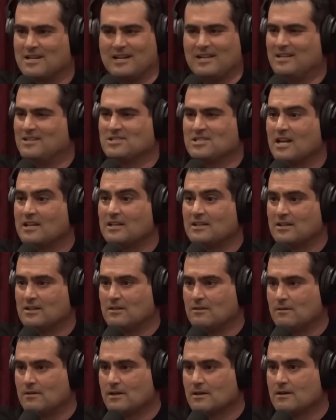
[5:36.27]
Uh, there's nothing to
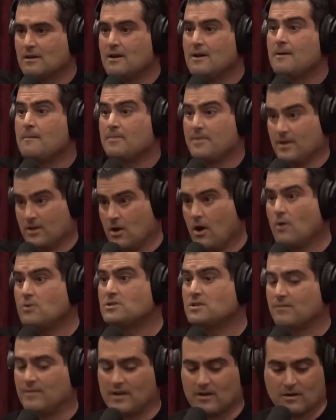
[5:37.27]
do there. The
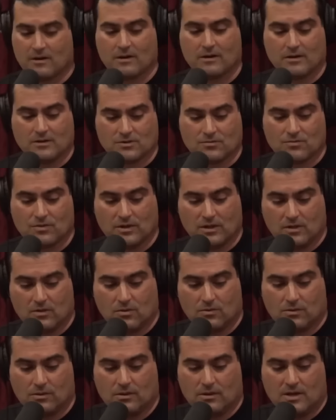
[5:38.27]
coast of Antarctica is really
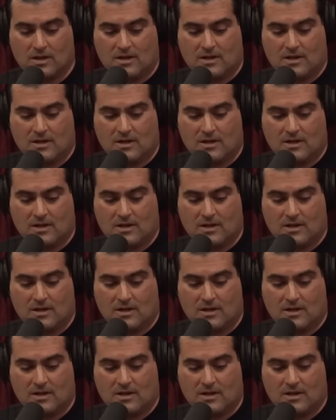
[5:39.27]
cool.